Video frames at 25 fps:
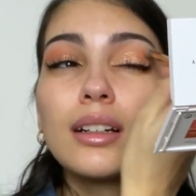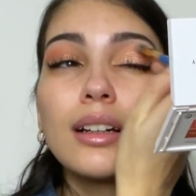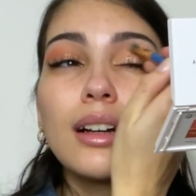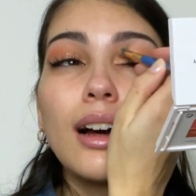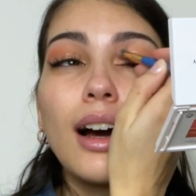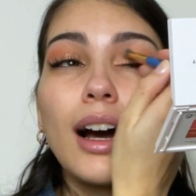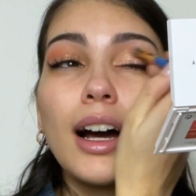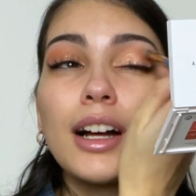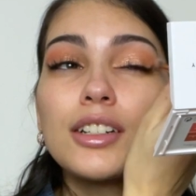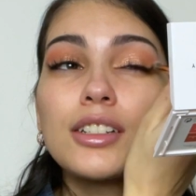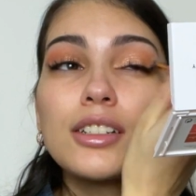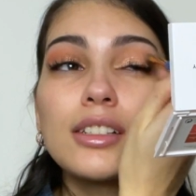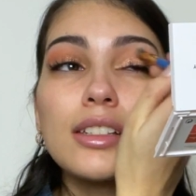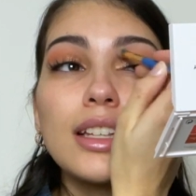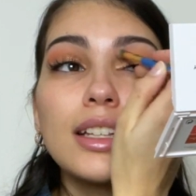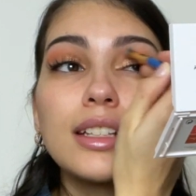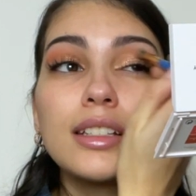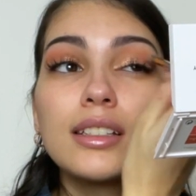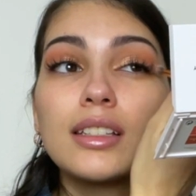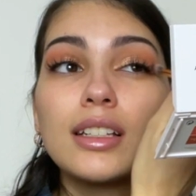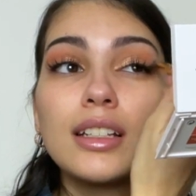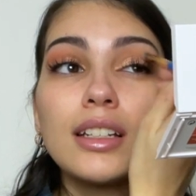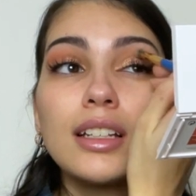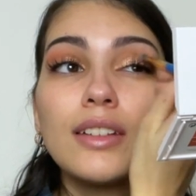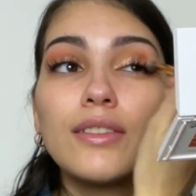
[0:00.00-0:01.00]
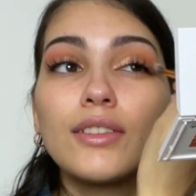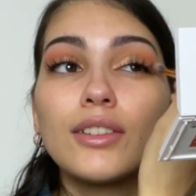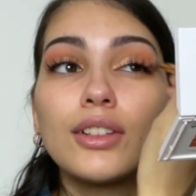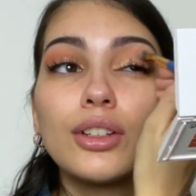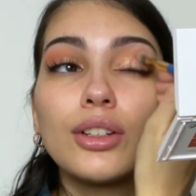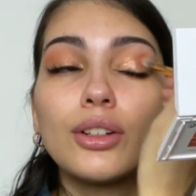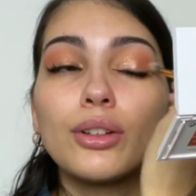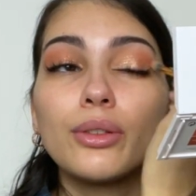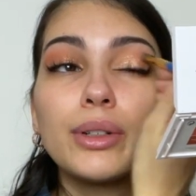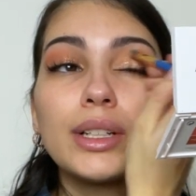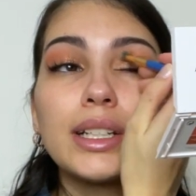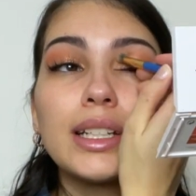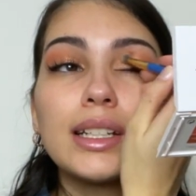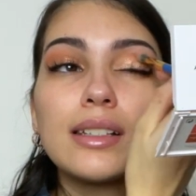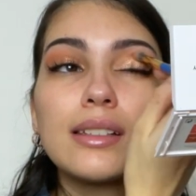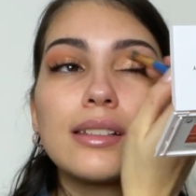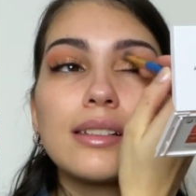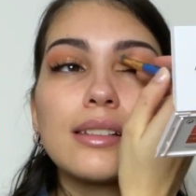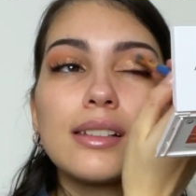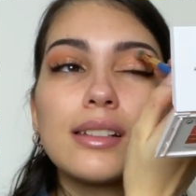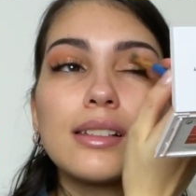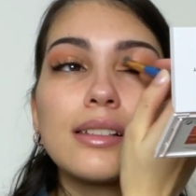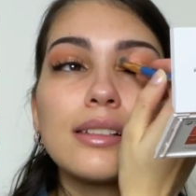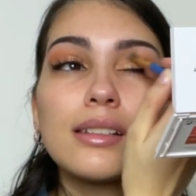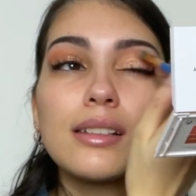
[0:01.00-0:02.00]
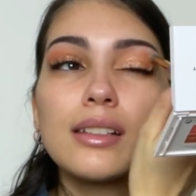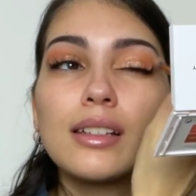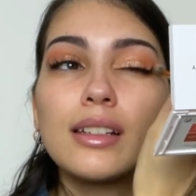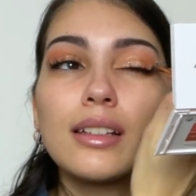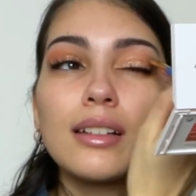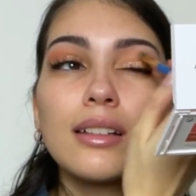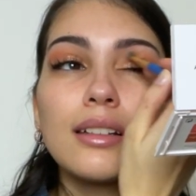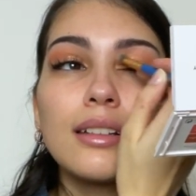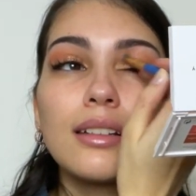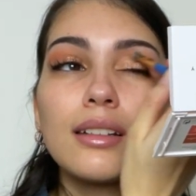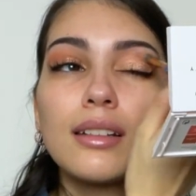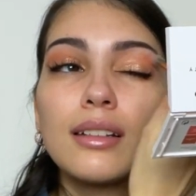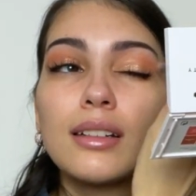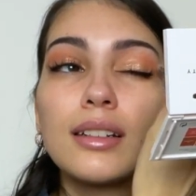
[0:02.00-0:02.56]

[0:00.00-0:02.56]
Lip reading: I just like didn't even know it existed.